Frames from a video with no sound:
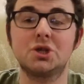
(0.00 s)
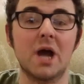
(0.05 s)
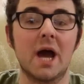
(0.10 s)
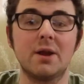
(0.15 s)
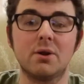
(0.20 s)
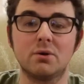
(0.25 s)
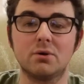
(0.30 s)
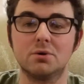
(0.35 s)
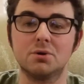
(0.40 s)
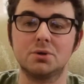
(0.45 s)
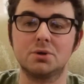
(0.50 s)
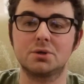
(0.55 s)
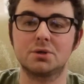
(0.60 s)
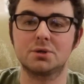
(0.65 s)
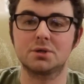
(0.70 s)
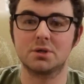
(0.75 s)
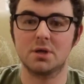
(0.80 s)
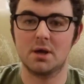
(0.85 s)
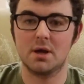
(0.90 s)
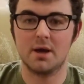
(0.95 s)

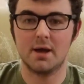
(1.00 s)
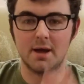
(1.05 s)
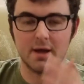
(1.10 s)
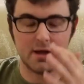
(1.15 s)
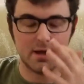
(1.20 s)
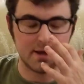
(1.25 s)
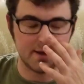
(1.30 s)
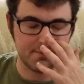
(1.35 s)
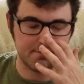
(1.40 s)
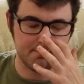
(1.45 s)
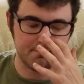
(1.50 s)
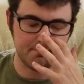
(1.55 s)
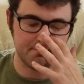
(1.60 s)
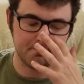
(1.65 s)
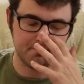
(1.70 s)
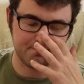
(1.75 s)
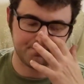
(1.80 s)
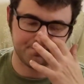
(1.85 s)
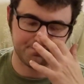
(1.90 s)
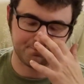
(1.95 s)
channels
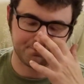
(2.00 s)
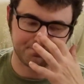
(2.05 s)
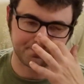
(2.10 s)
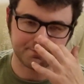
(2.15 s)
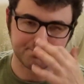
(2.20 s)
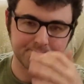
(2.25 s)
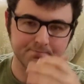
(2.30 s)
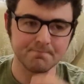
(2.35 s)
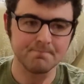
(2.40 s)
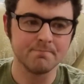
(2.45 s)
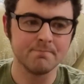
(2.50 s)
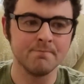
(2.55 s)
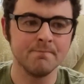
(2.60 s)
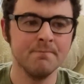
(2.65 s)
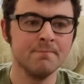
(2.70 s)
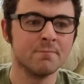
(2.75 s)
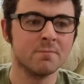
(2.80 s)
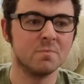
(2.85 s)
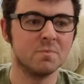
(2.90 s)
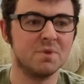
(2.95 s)

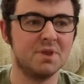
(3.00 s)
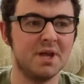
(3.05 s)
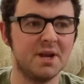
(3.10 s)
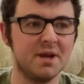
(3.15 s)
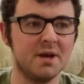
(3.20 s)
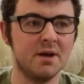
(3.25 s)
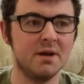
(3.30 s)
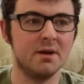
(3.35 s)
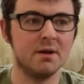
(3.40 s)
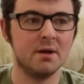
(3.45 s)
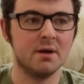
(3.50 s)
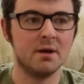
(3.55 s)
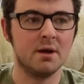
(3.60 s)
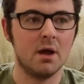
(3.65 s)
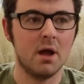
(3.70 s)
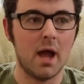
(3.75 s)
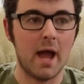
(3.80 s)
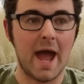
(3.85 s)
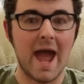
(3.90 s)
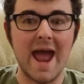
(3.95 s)
that are
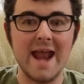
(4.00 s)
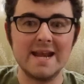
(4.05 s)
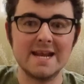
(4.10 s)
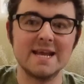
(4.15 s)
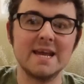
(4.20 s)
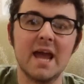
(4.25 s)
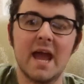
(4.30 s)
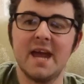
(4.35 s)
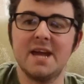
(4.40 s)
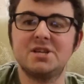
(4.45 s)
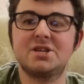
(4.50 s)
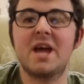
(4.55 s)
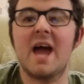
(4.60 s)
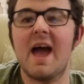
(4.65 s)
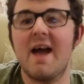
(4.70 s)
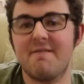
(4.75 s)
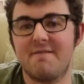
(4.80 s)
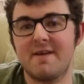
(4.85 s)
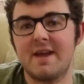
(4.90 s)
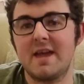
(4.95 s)
N-Gage
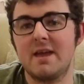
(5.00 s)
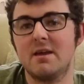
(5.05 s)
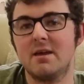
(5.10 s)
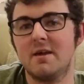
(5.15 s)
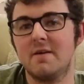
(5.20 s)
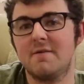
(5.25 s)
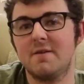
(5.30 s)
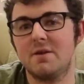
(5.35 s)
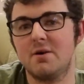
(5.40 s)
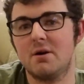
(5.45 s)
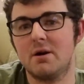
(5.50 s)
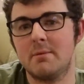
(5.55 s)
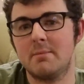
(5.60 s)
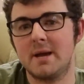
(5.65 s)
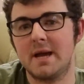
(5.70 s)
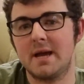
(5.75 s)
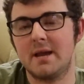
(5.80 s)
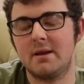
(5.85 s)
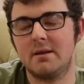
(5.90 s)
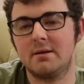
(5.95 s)
heavy, if you know what I
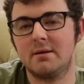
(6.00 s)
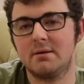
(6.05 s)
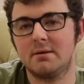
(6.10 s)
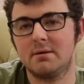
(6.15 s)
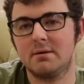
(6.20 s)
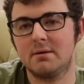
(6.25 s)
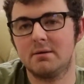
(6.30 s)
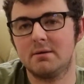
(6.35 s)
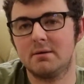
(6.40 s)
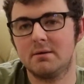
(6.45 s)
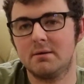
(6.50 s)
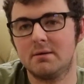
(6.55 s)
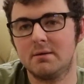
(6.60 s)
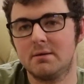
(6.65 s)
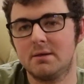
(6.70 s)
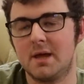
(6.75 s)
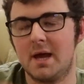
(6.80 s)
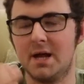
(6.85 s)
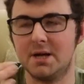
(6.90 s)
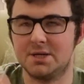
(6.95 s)
mean,
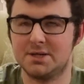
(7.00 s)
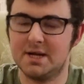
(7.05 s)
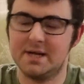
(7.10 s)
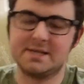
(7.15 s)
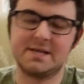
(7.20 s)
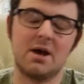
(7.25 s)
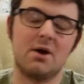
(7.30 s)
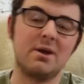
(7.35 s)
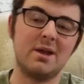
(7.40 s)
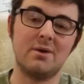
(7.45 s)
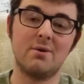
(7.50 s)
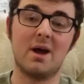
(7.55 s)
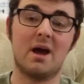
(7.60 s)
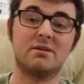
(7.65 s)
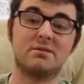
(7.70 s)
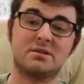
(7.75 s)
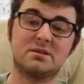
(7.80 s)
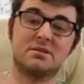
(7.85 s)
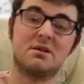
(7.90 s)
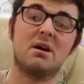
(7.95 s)
that actually tell you
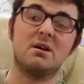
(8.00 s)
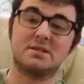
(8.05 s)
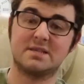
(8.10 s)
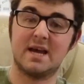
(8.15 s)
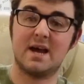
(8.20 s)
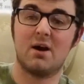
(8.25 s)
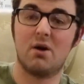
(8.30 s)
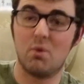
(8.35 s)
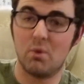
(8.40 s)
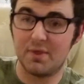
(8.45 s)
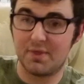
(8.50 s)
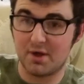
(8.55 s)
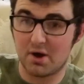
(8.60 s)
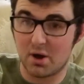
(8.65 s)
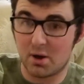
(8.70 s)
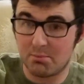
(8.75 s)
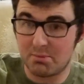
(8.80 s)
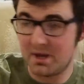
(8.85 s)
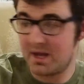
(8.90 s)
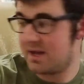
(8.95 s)
how to start out with the
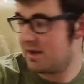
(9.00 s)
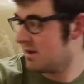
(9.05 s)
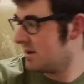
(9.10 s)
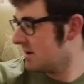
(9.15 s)
hobby